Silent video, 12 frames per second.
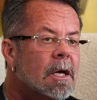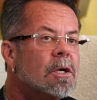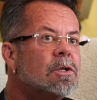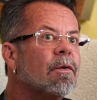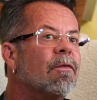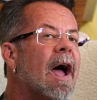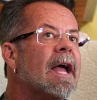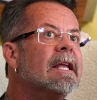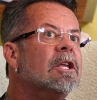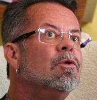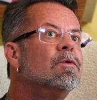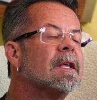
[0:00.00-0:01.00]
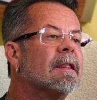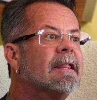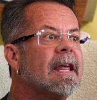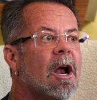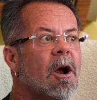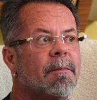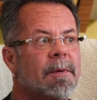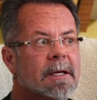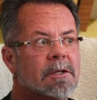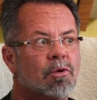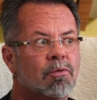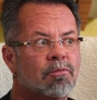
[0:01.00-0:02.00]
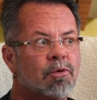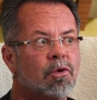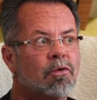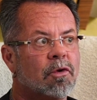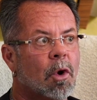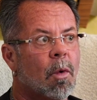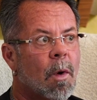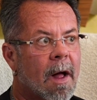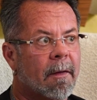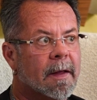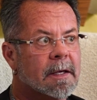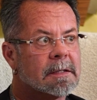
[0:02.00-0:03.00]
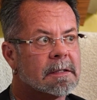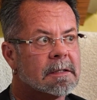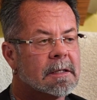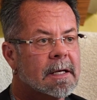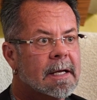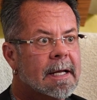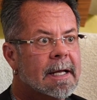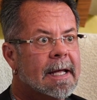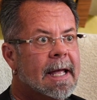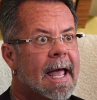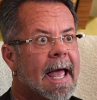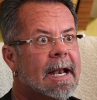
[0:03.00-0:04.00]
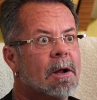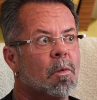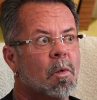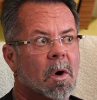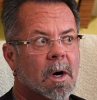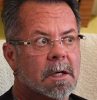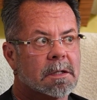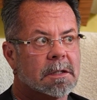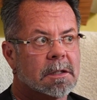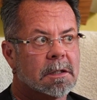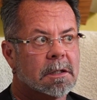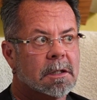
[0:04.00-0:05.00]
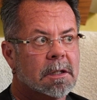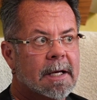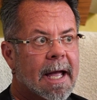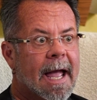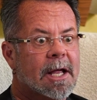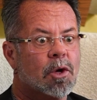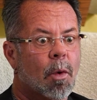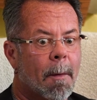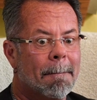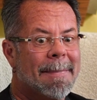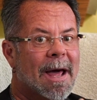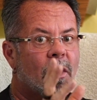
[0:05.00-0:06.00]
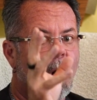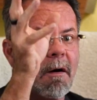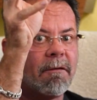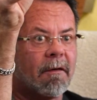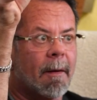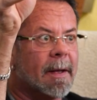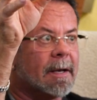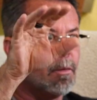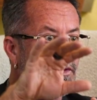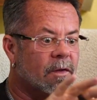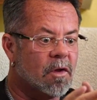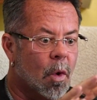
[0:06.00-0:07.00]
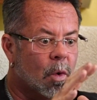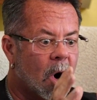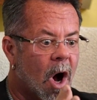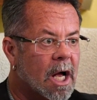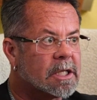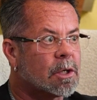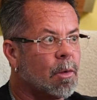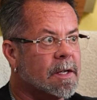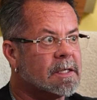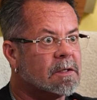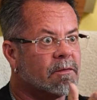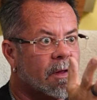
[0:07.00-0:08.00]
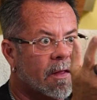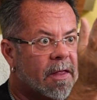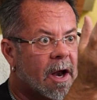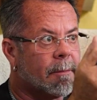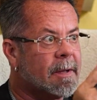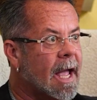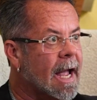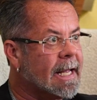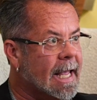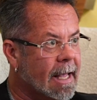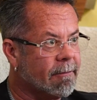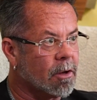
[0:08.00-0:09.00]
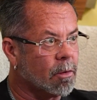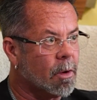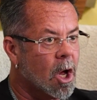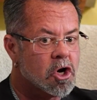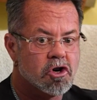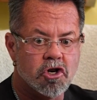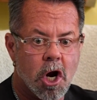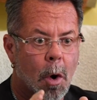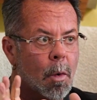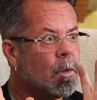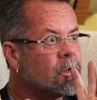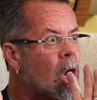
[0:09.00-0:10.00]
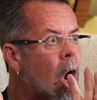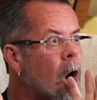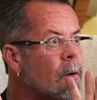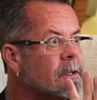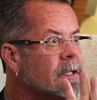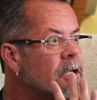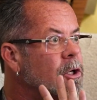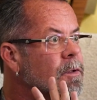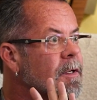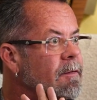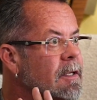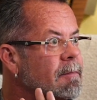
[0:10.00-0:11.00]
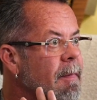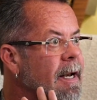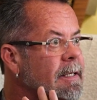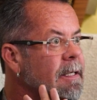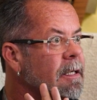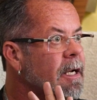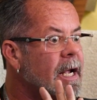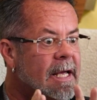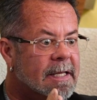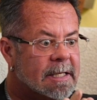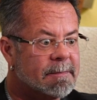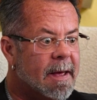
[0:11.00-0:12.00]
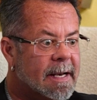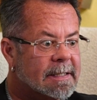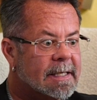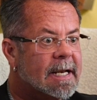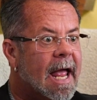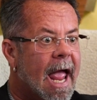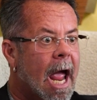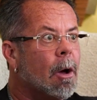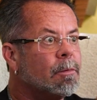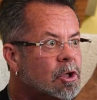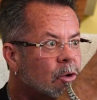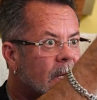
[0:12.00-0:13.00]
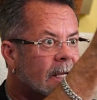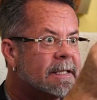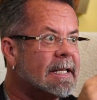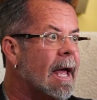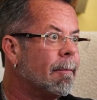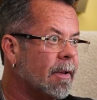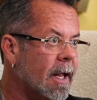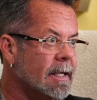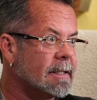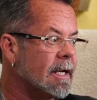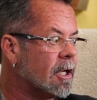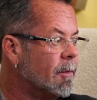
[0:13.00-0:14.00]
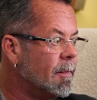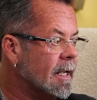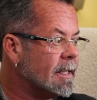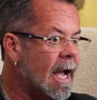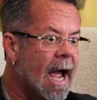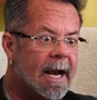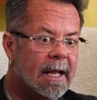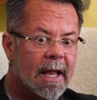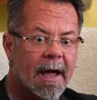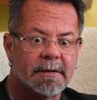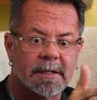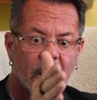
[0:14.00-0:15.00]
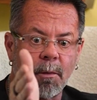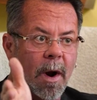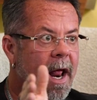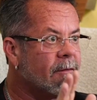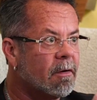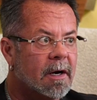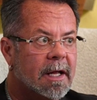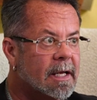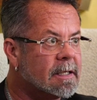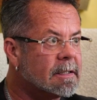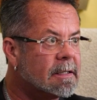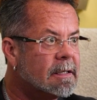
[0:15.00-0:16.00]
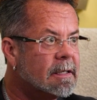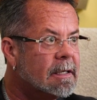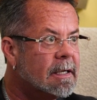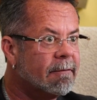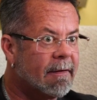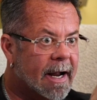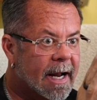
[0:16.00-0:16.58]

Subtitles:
So if I use a therapy to improve your wellness and it worked and you are better off from it with no consequences for the therapy I gave you, no one was harmed in the use of this medicine. This medicine helped you get to that place. And it could be a diet, a lifestyle, whatever it is. I